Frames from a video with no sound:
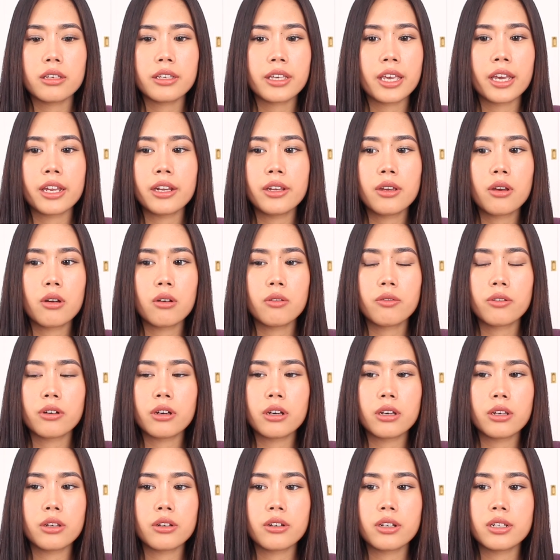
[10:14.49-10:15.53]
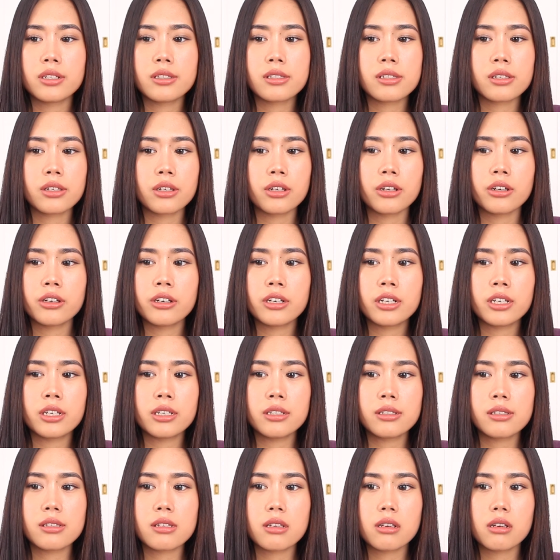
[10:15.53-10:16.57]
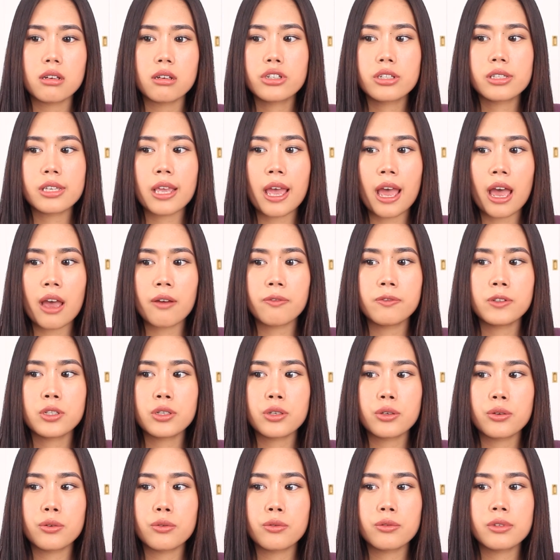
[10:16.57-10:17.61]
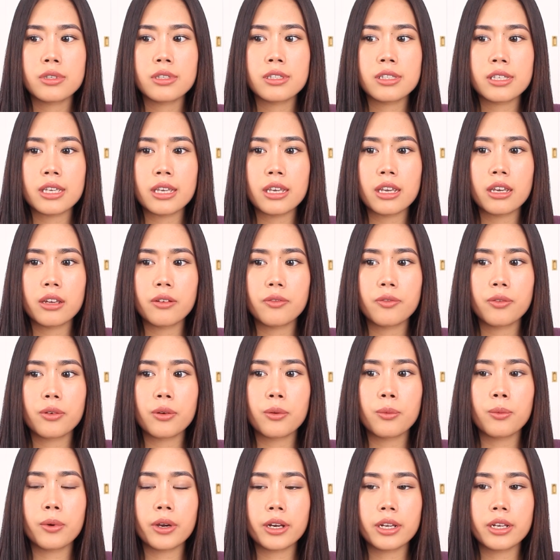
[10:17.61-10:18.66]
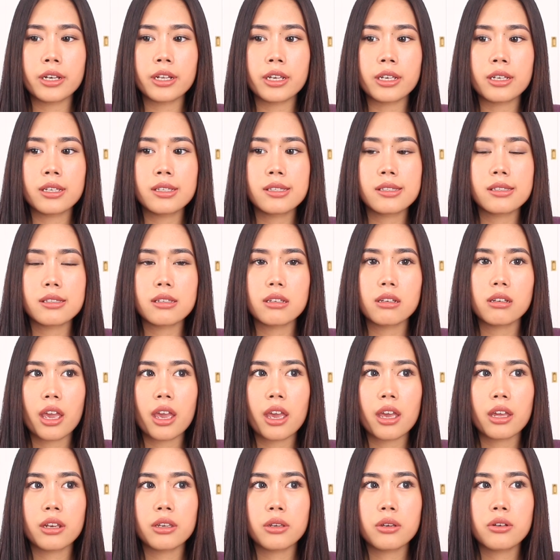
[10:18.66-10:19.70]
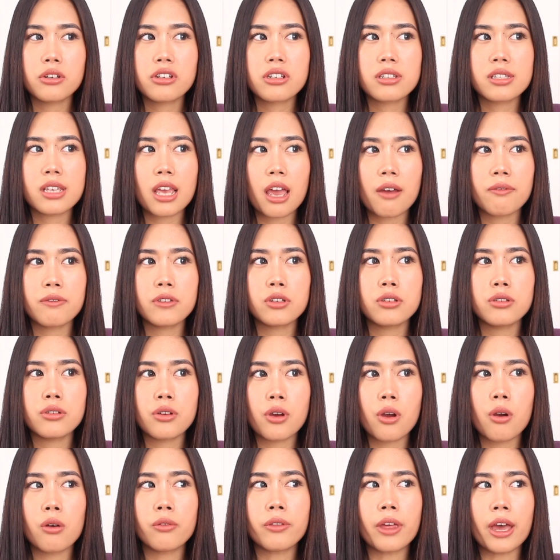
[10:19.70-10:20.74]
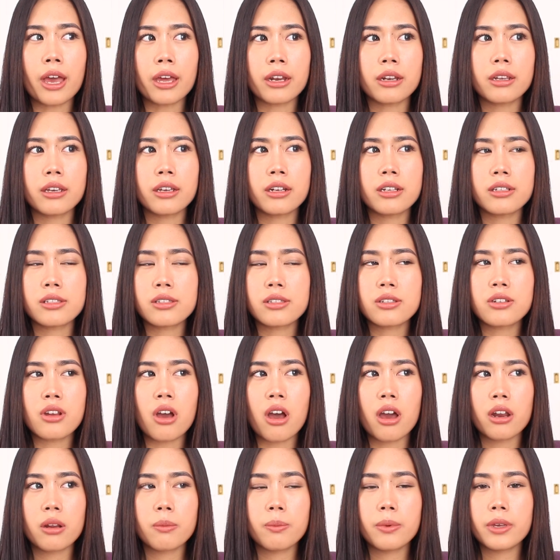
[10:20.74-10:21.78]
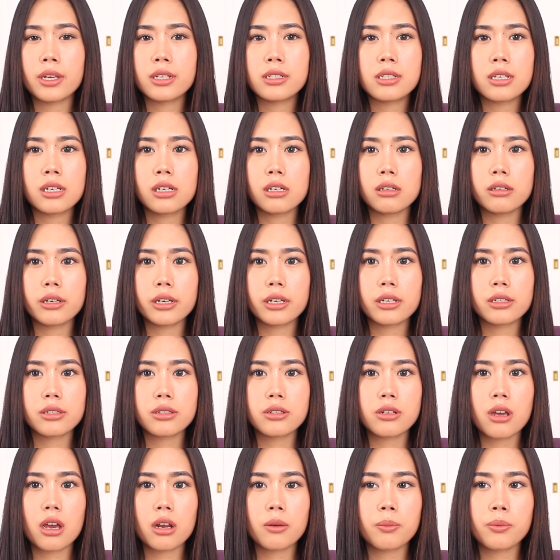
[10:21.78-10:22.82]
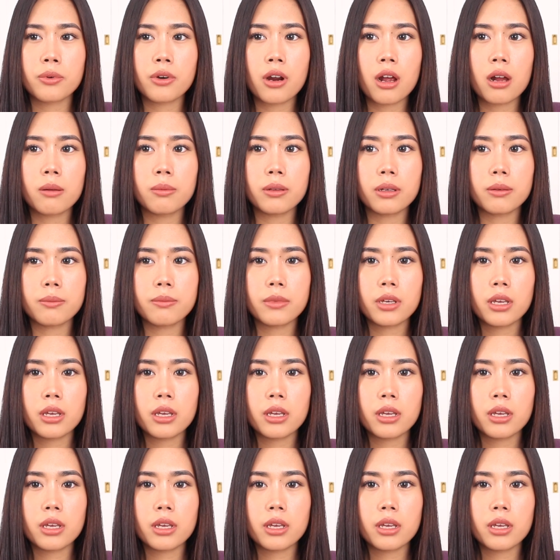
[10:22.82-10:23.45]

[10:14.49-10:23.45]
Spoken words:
getting over your insecurities, you just have to see it for what it is, and you just have to know that it is not a big deal. It is not a problem.